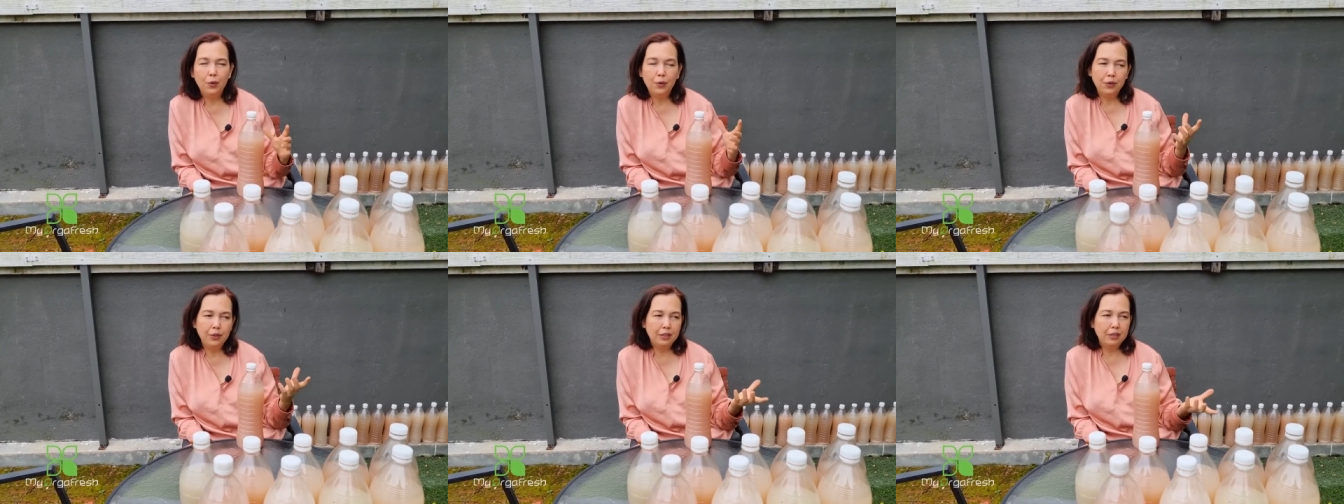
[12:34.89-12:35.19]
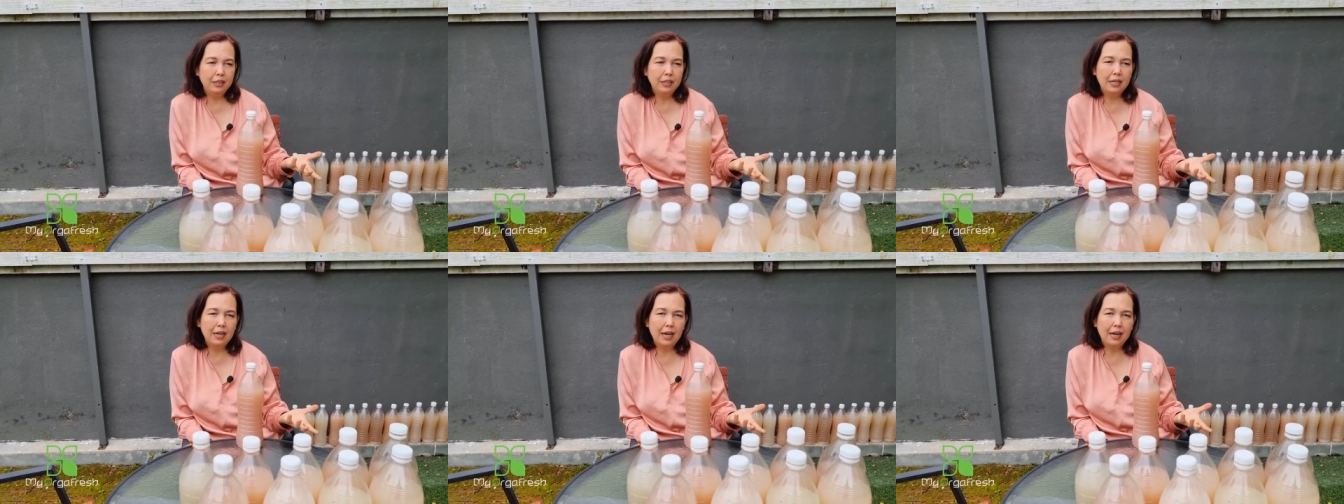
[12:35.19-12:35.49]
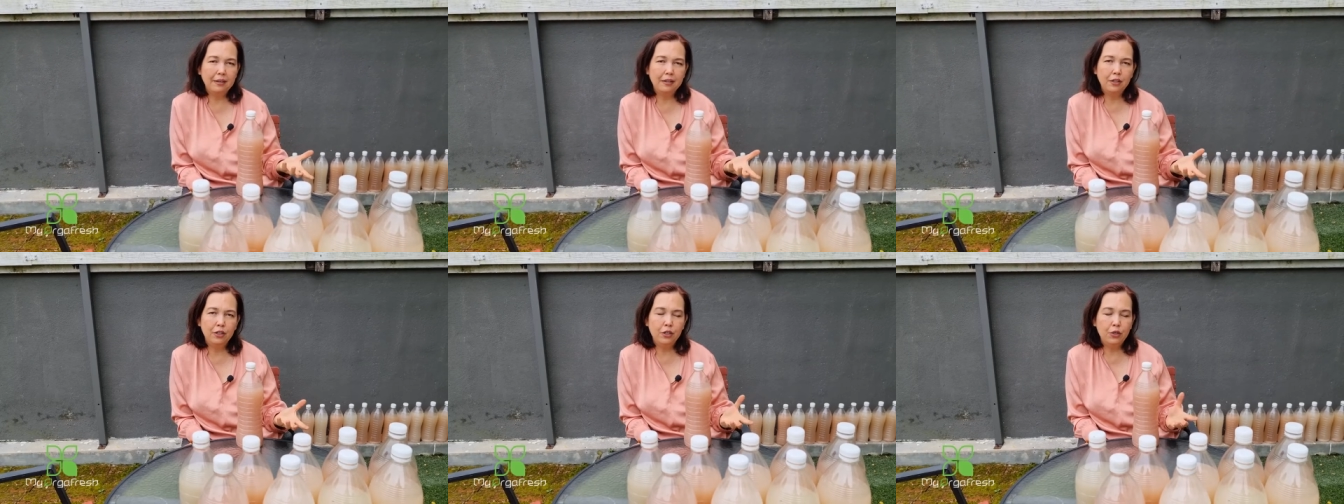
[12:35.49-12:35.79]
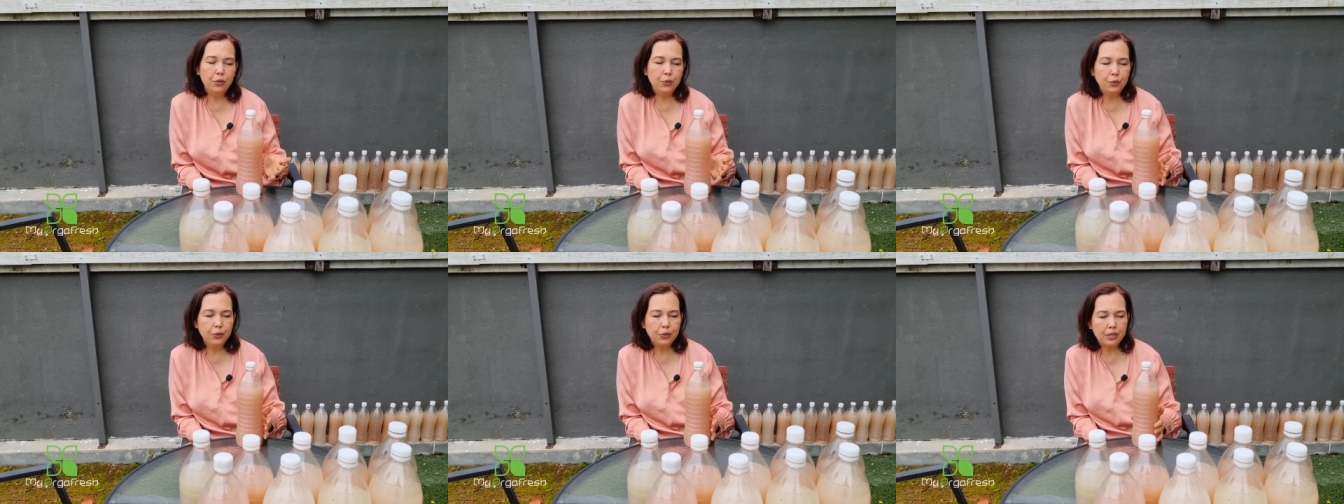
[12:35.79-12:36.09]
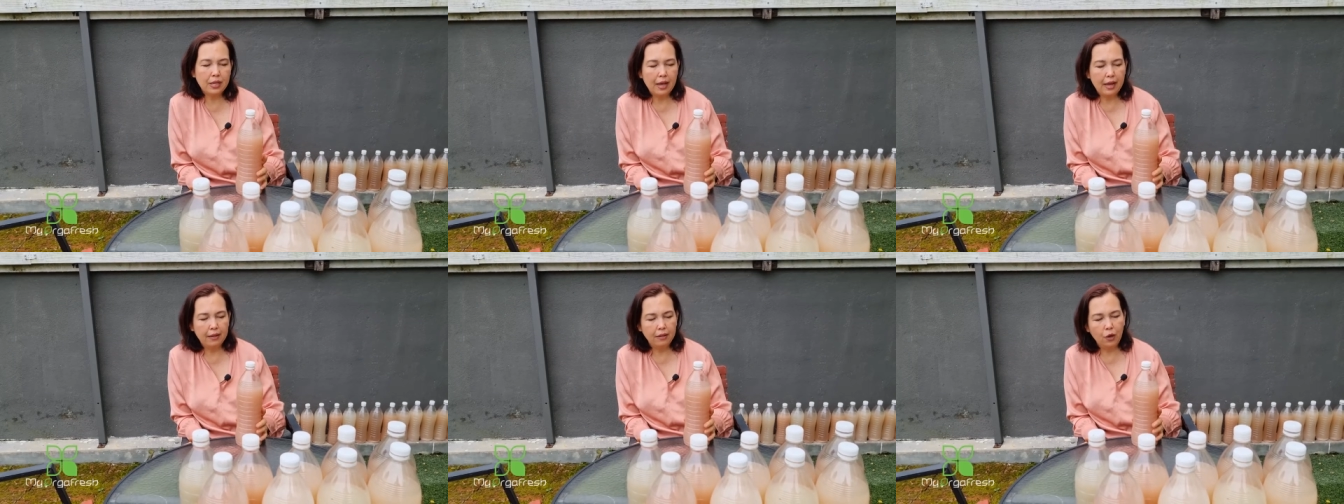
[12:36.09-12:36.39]
even your own
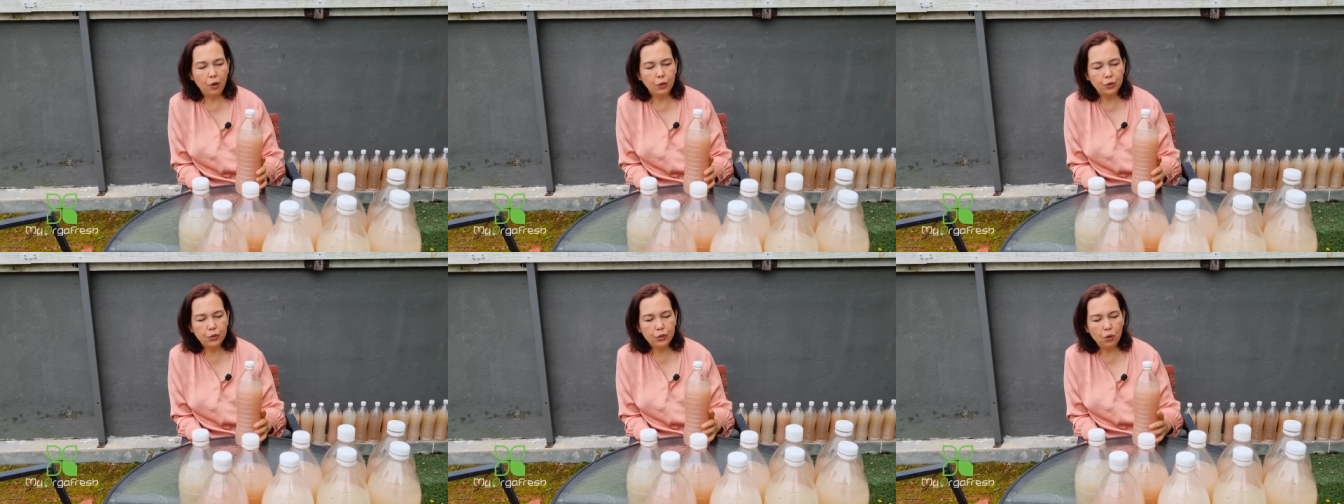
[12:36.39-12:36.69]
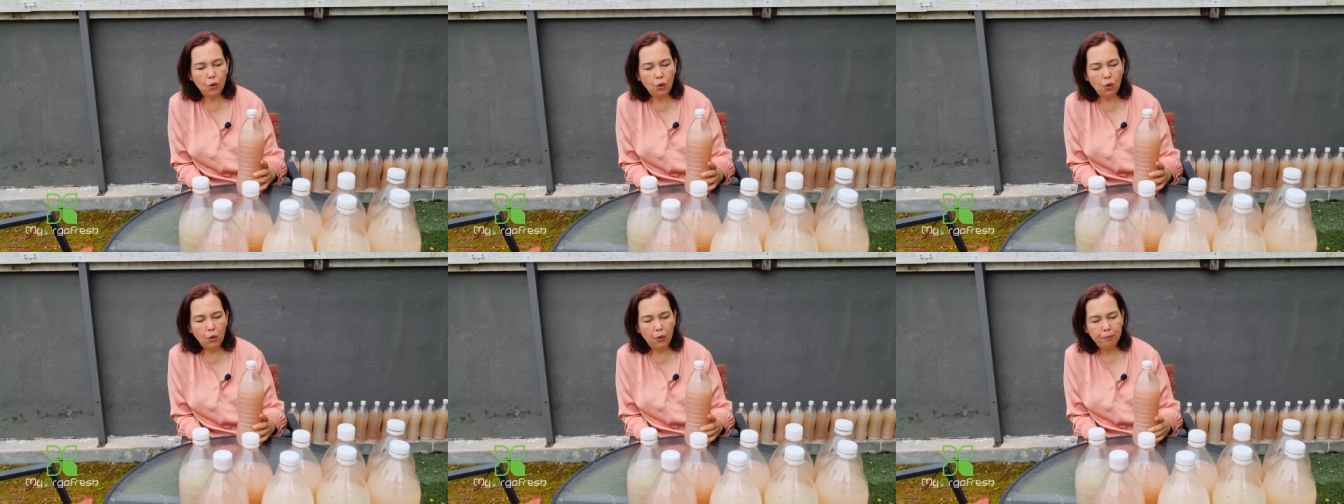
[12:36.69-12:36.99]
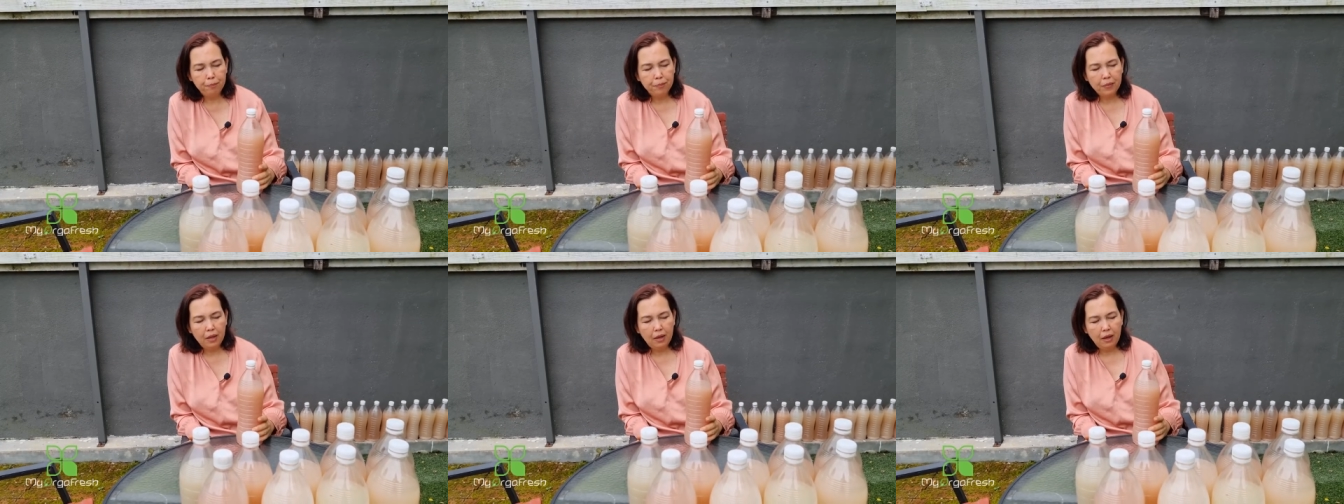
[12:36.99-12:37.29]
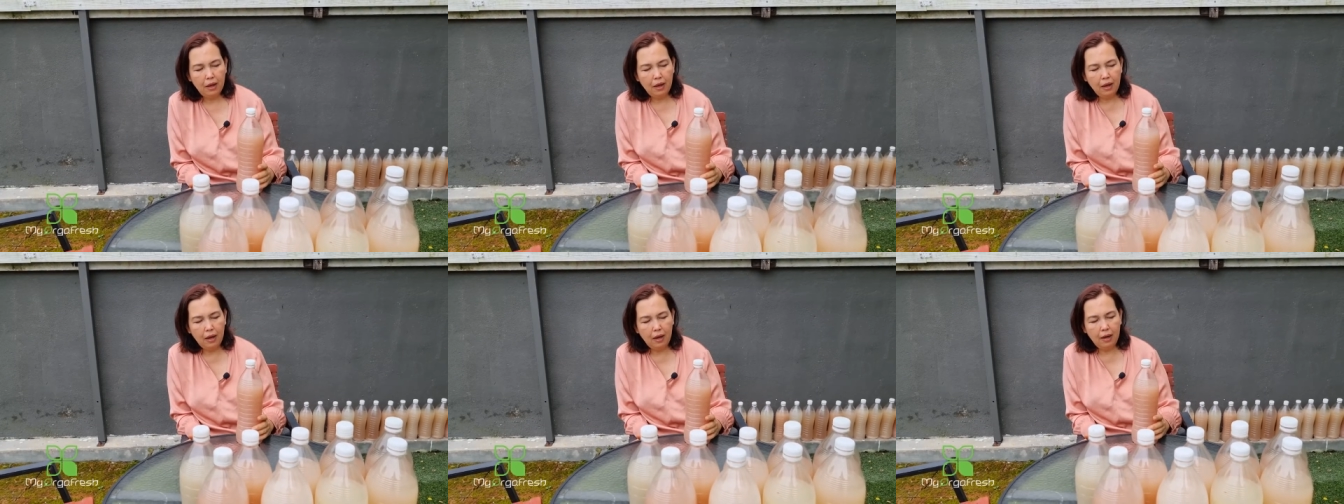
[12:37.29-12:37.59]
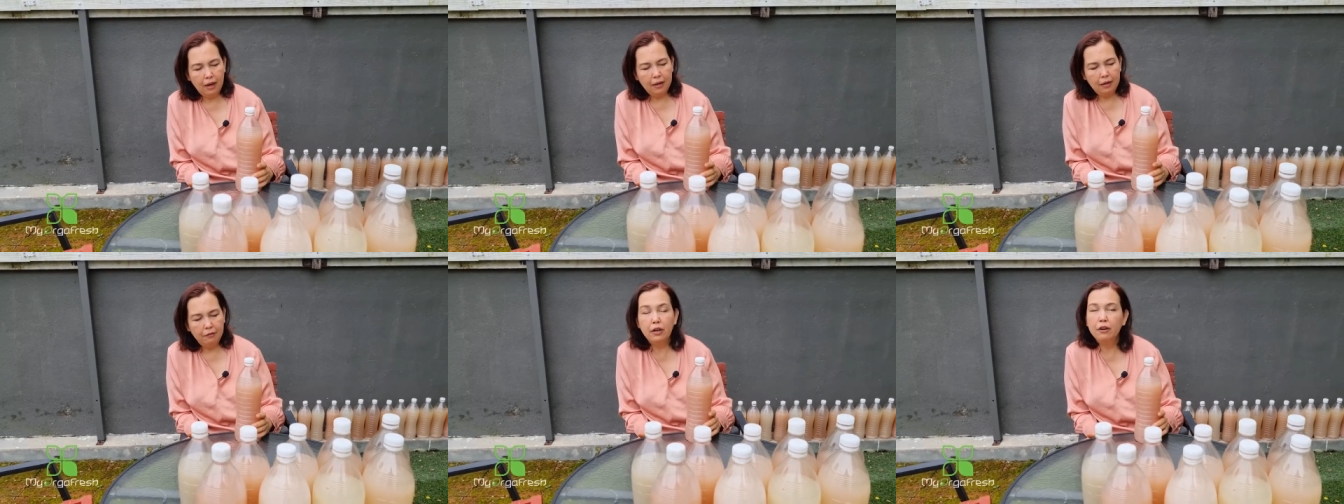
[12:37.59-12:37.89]
garden use and also
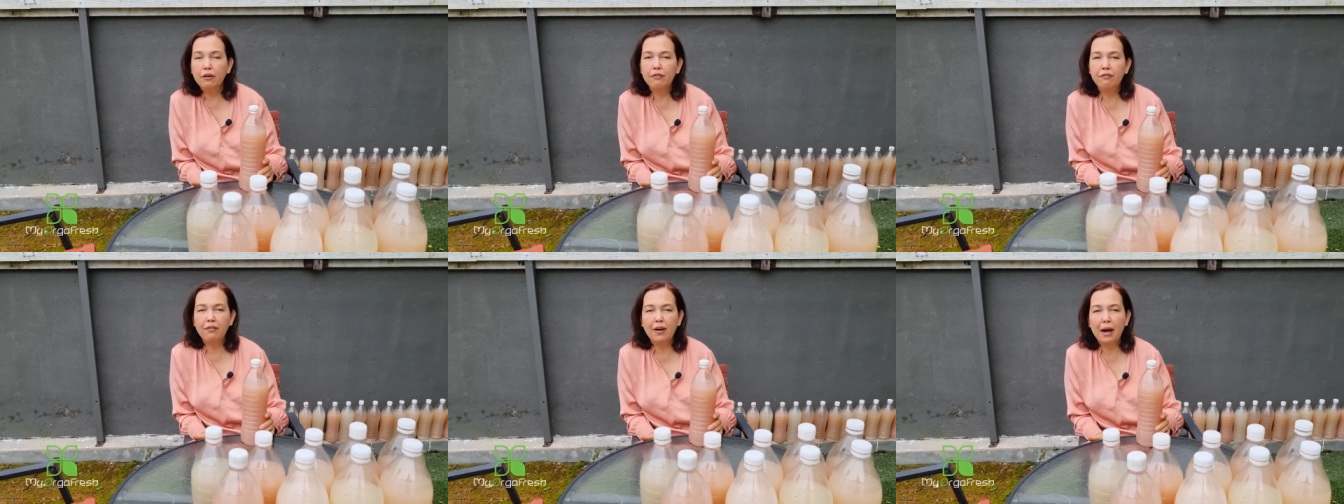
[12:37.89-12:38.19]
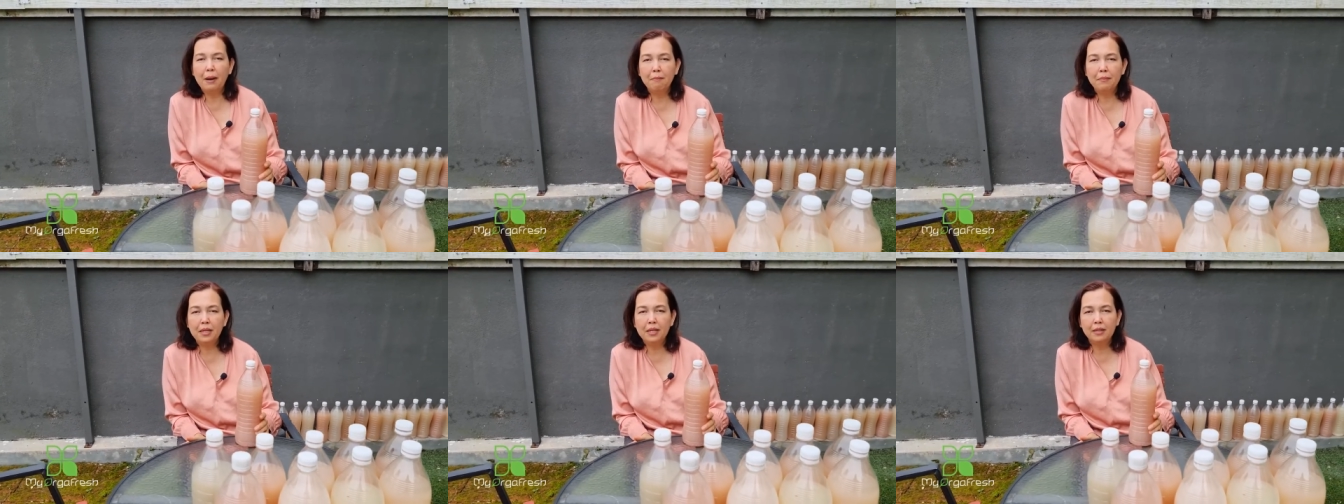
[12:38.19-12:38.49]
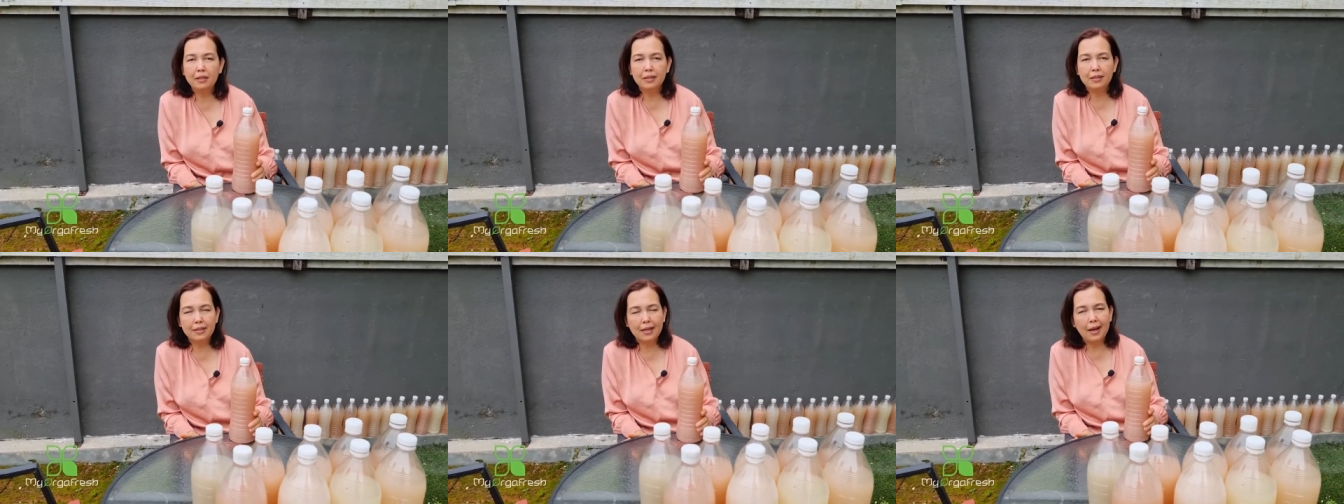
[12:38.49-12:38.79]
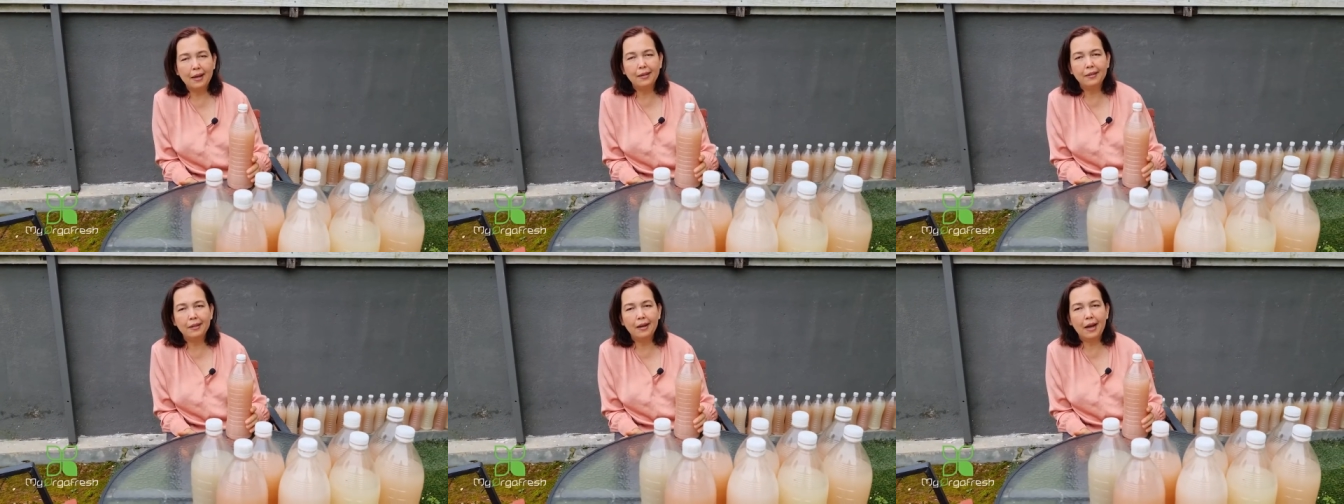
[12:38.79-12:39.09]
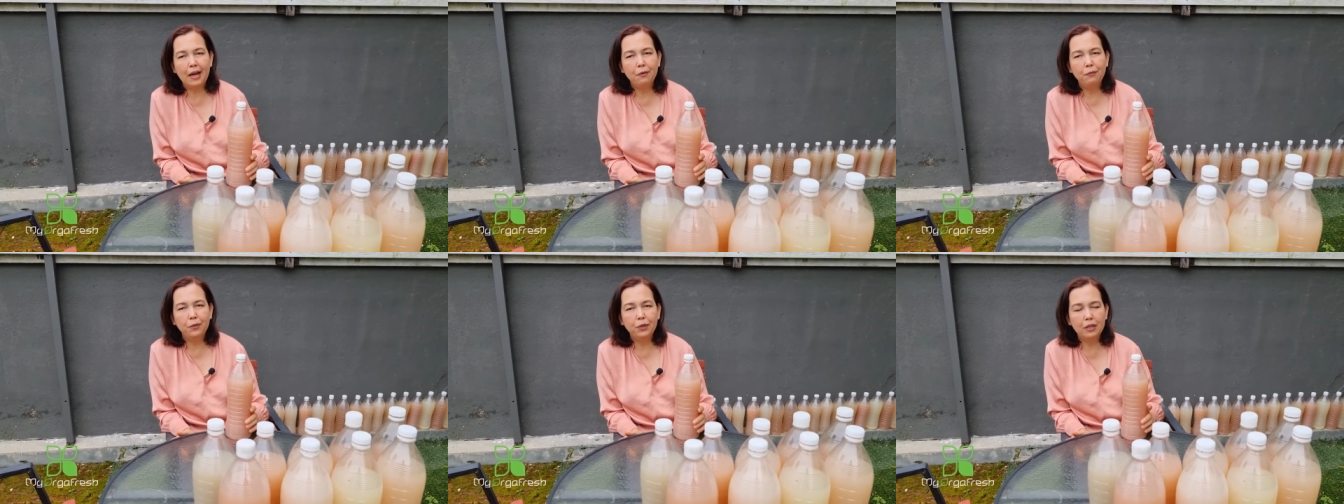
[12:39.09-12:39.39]
for the farming side,